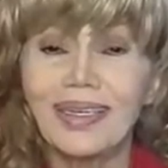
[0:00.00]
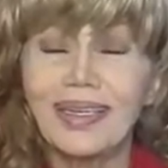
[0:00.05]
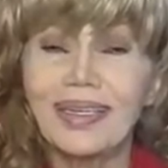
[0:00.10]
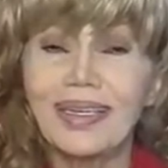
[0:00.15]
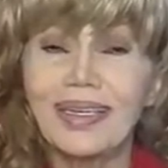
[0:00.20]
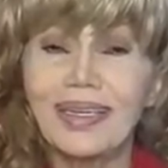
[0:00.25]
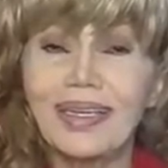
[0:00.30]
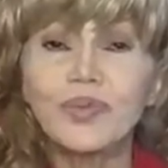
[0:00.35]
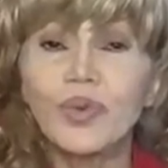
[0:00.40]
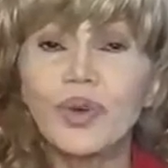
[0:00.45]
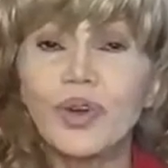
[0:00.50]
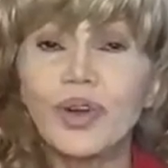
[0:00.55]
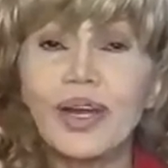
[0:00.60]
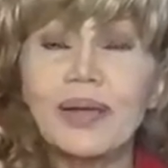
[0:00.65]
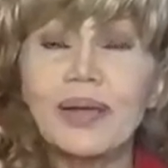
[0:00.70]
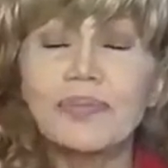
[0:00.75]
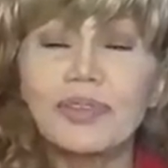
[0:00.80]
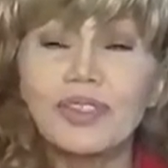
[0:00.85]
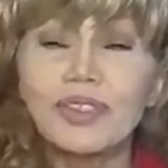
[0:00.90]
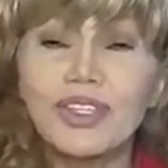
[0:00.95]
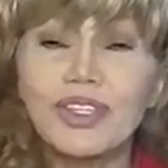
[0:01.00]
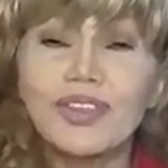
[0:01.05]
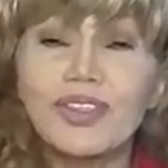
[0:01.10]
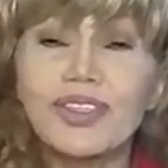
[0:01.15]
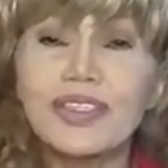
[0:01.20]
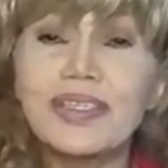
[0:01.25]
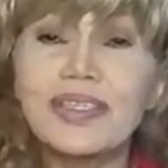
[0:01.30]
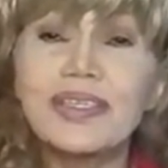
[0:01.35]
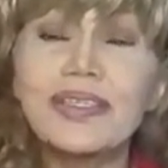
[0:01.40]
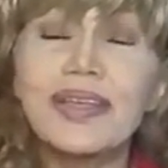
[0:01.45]
and were able to
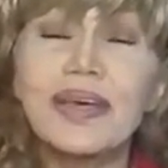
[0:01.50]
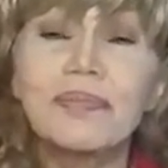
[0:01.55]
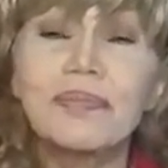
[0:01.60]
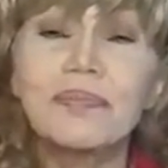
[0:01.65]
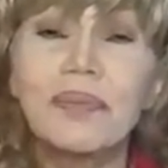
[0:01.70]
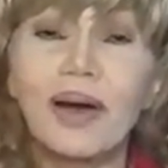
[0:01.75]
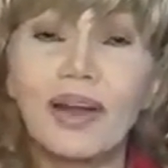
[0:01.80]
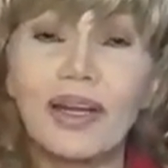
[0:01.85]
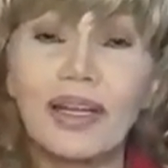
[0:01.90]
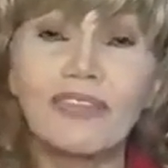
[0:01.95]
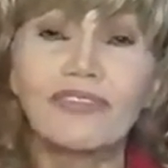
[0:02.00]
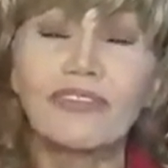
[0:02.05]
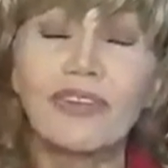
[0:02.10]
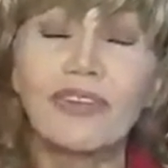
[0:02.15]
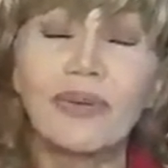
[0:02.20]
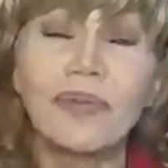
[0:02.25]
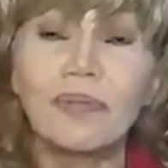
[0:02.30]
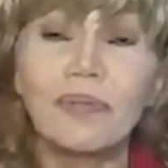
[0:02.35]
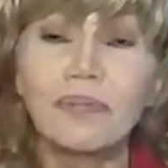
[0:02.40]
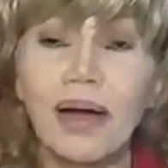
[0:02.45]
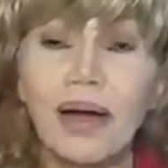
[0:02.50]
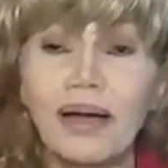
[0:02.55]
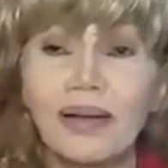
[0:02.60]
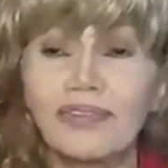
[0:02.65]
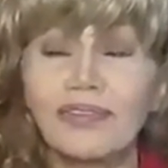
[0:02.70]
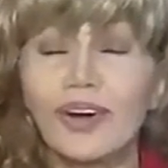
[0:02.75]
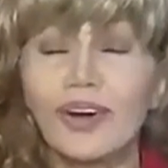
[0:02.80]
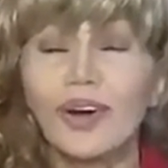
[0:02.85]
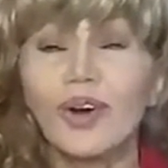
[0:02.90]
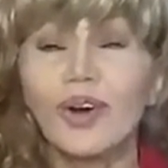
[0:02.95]
see their body from above
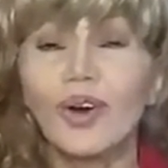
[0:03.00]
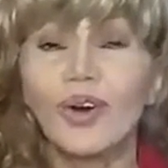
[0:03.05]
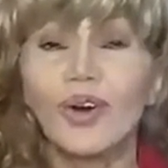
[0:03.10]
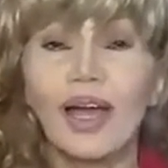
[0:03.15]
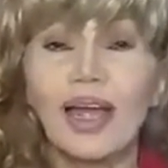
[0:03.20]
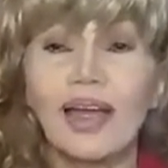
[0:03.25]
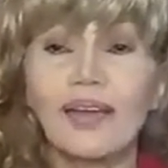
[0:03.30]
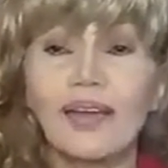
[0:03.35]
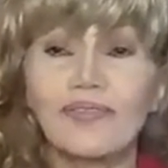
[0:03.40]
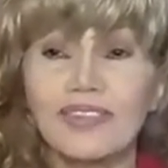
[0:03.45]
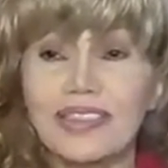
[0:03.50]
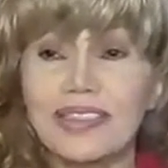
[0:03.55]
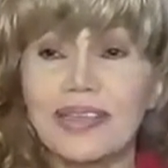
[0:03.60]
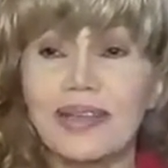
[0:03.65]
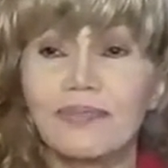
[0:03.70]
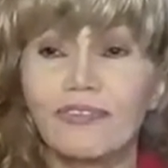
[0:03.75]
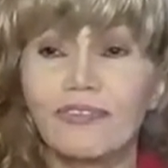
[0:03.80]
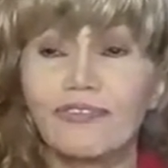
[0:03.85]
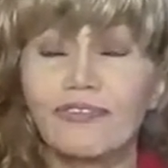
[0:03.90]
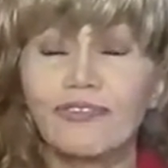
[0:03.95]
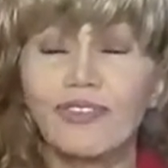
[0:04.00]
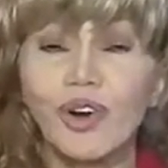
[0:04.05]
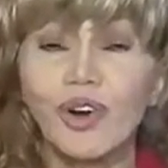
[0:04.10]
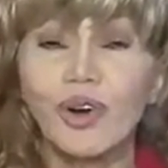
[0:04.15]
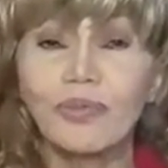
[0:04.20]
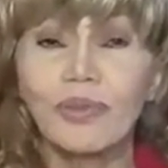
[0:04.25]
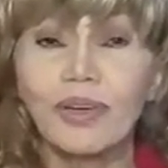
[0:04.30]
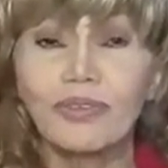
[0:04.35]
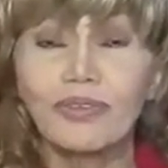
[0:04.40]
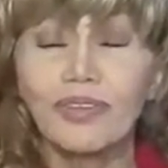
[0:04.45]
or have some
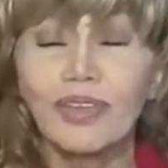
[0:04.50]
form of